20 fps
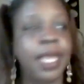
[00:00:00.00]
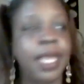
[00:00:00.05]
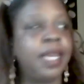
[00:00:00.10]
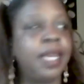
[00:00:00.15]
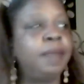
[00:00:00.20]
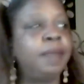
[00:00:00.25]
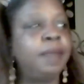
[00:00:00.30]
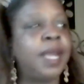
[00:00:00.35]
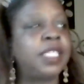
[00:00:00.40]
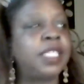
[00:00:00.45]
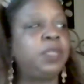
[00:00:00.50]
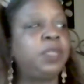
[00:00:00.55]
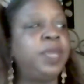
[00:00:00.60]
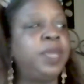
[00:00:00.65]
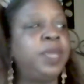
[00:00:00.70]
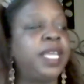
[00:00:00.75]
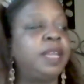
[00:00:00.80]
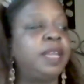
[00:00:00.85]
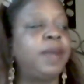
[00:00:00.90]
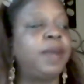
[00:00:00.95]
And I'm not
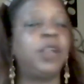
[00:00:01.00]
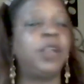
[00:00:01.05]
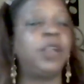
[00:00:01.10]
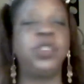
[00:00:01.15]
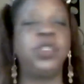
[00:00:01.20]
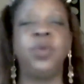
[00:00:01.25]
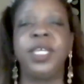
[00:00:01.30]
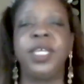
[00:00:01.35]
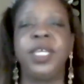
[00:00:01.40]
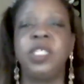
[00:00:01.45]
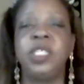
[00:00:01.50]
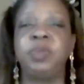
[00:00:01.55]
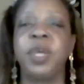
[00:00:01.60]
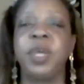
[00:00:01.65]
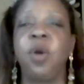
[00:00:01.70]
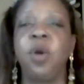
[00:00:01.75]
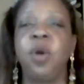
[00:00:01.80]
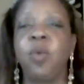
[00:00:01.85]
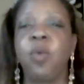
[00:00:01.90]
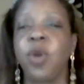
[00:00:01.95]
speaking about doing
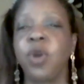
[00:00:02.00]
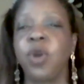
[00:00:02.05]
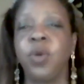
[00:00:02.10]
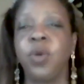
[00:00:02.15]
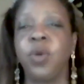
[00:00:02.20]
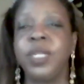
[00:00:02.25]
spell work